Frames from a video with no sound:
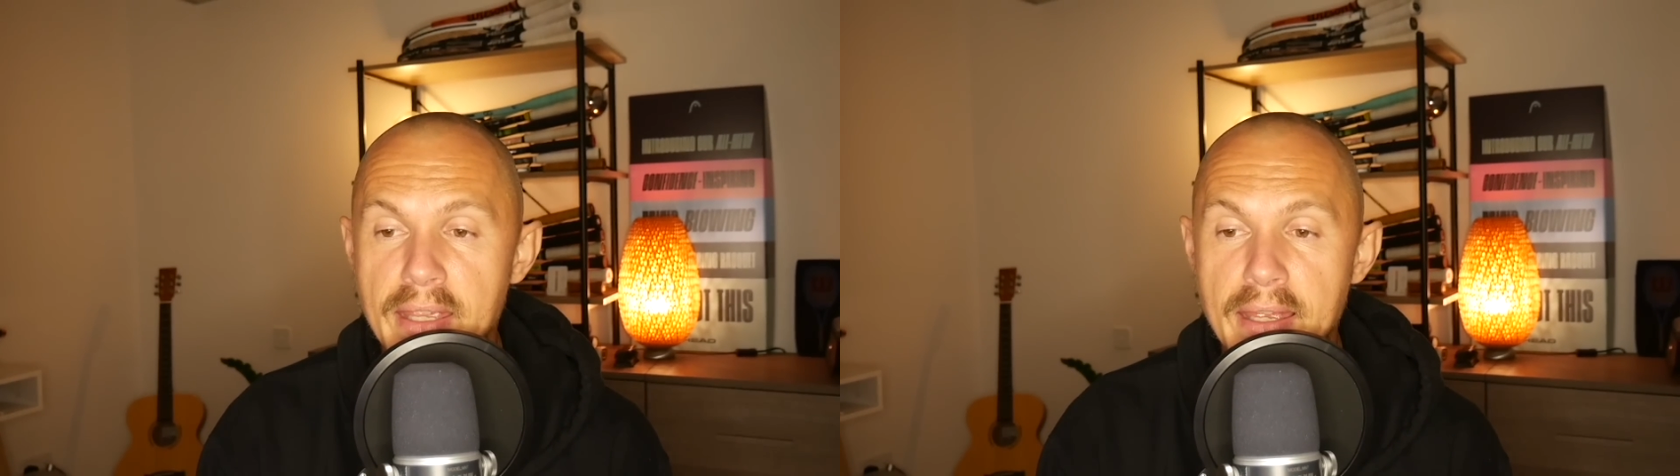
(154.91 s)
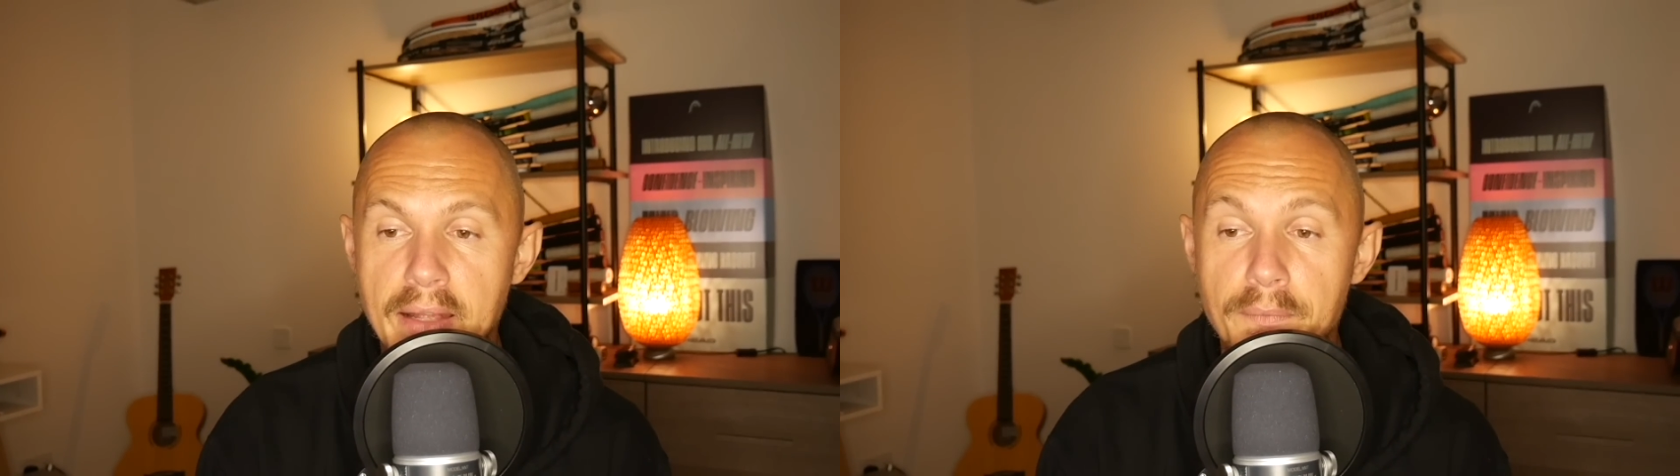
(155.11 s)

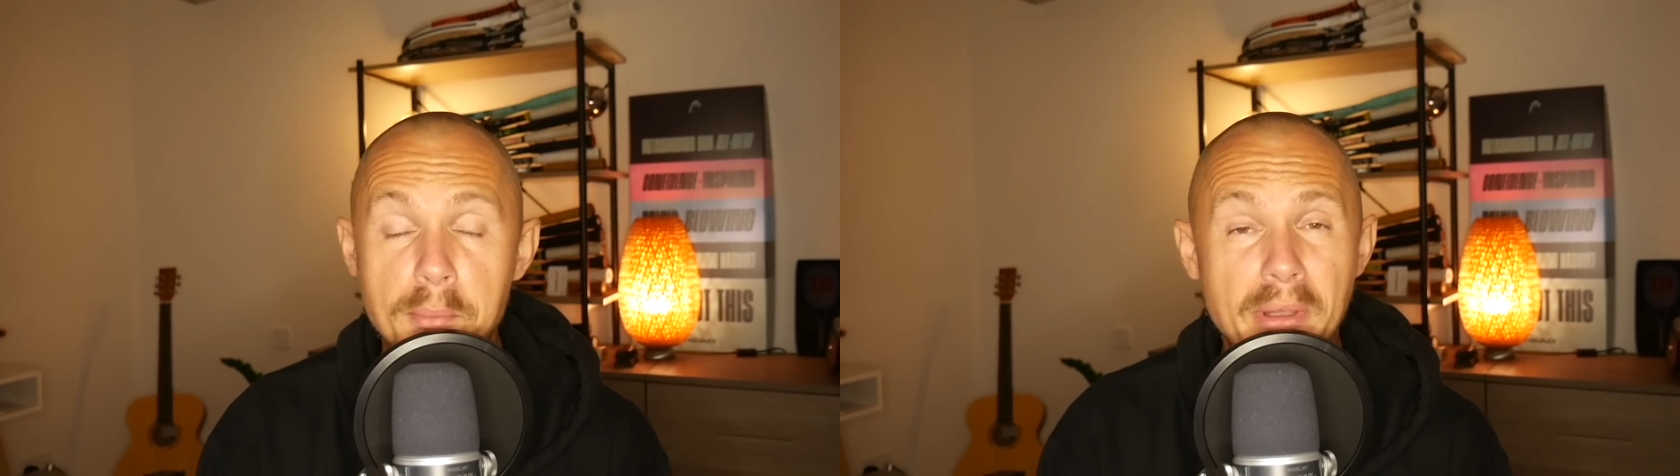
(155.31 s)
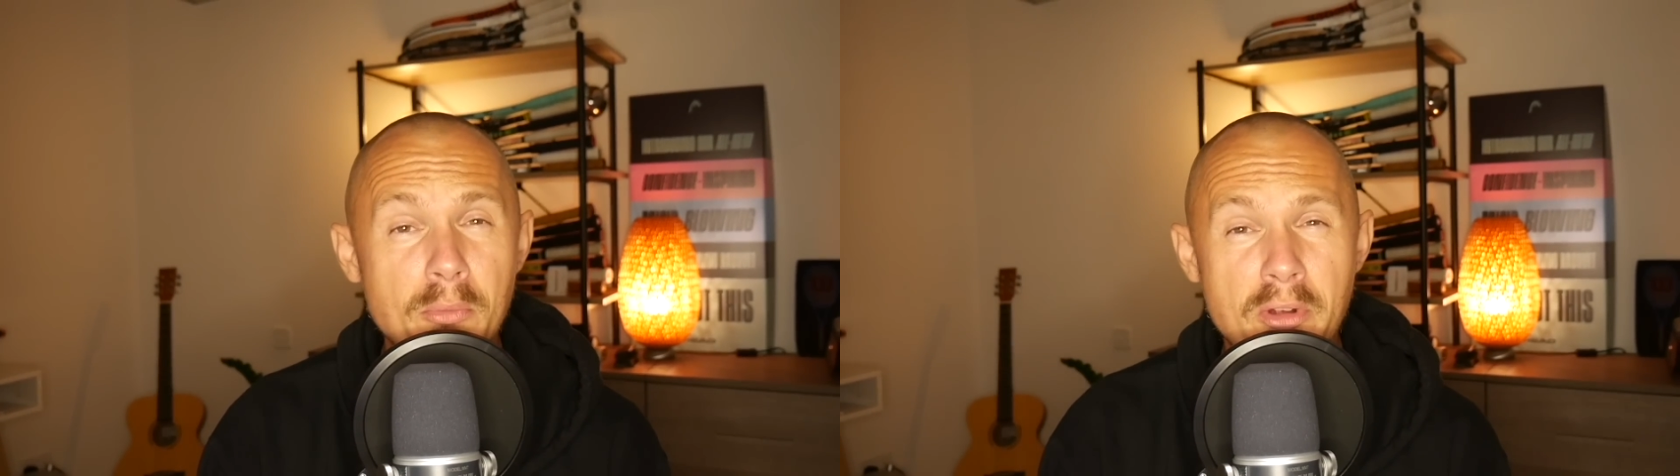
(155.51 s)
The
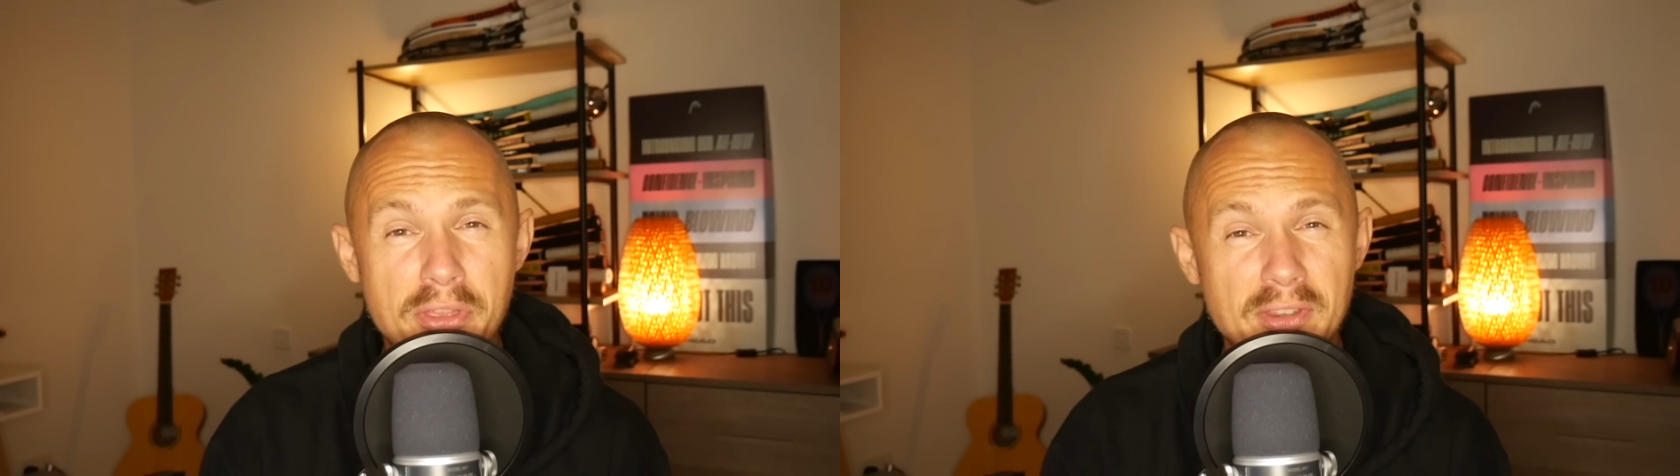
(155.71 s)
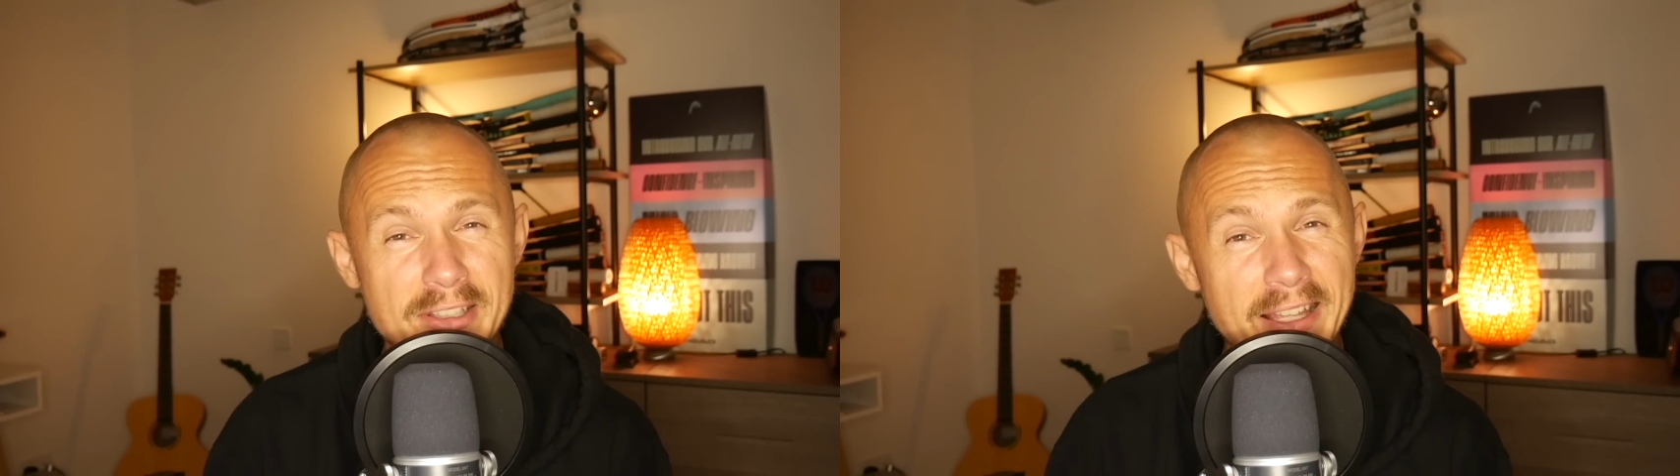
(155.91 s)
beam width
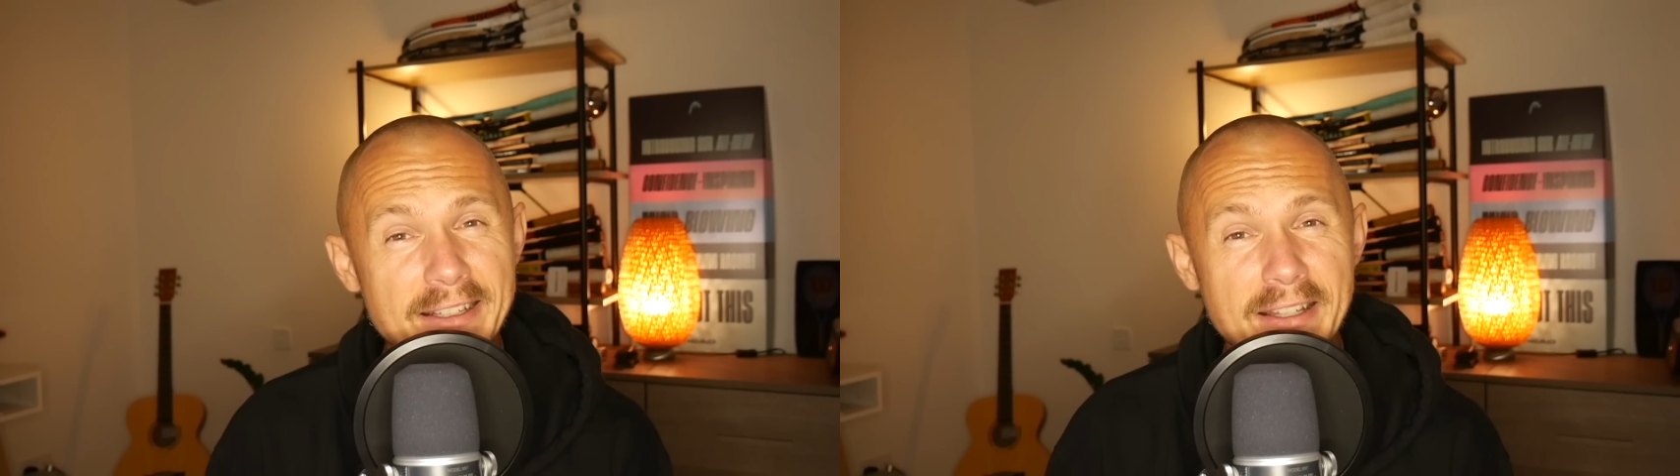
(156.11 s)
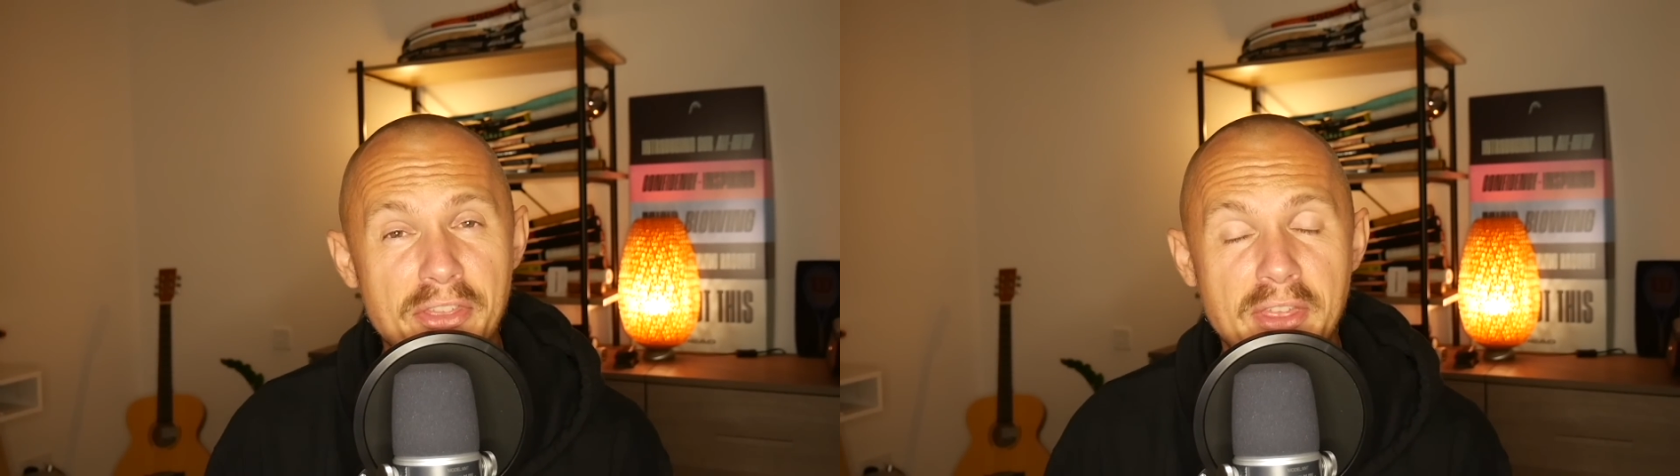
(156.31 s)
is
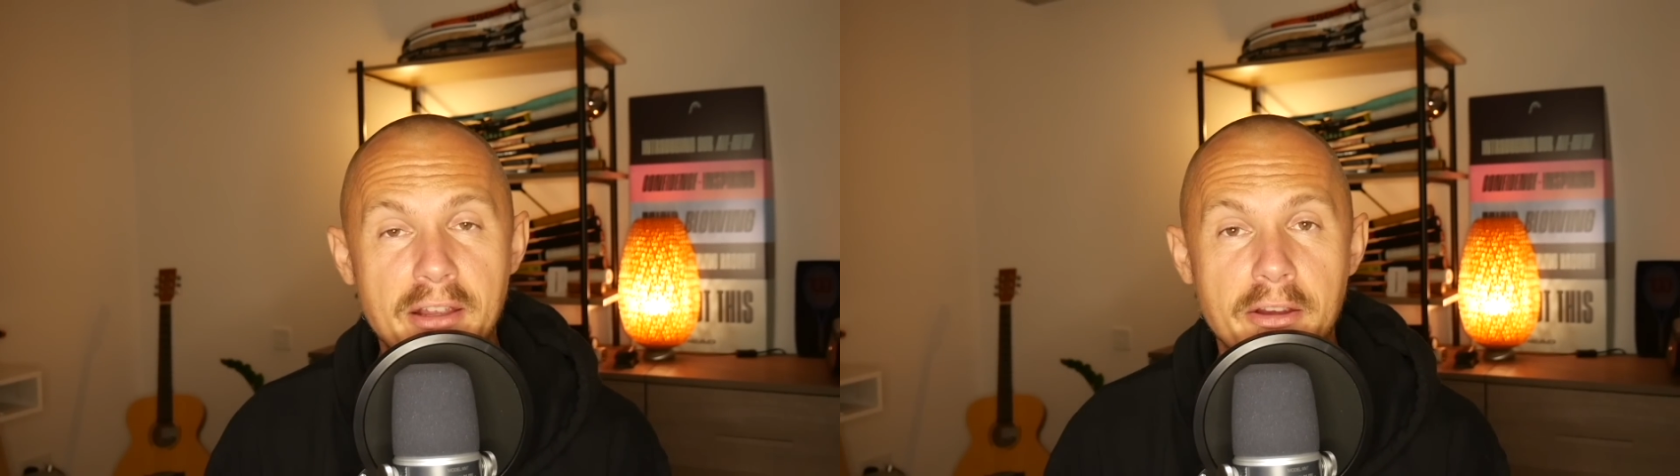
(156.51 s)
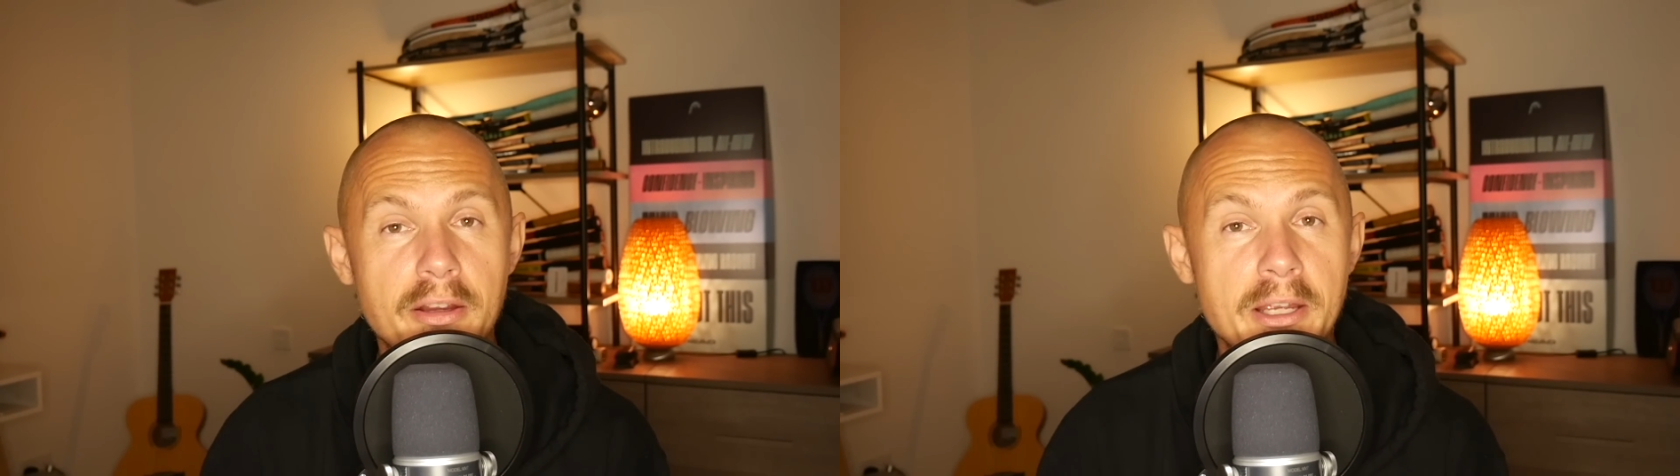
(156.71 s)
slightly
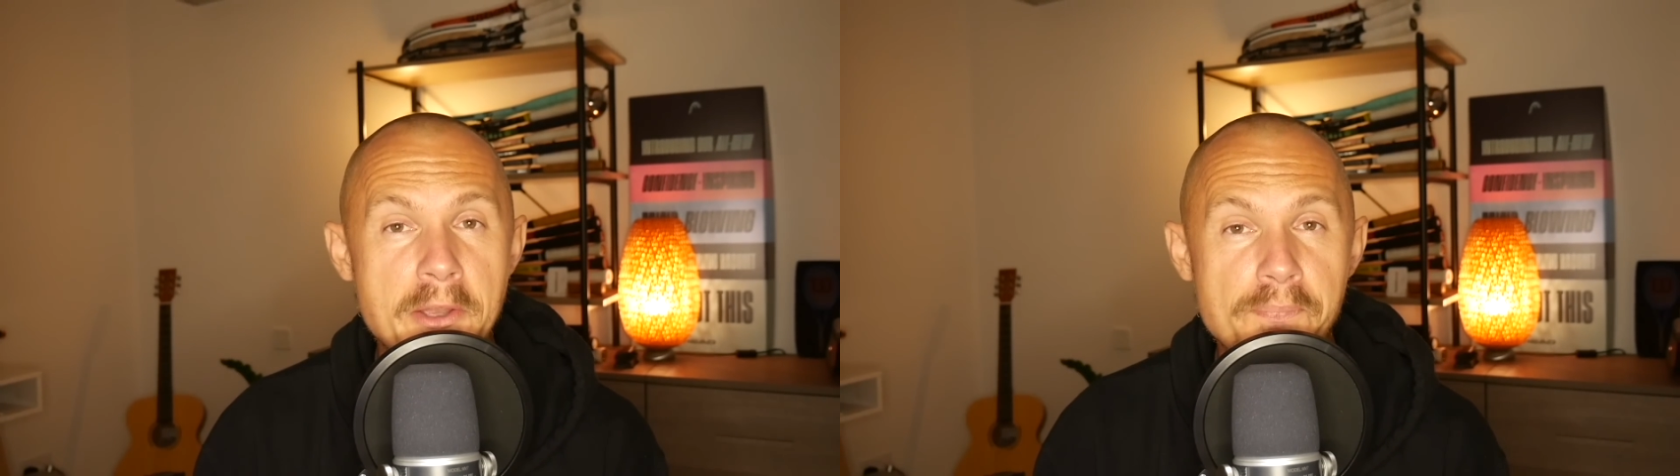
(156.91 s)
thicker.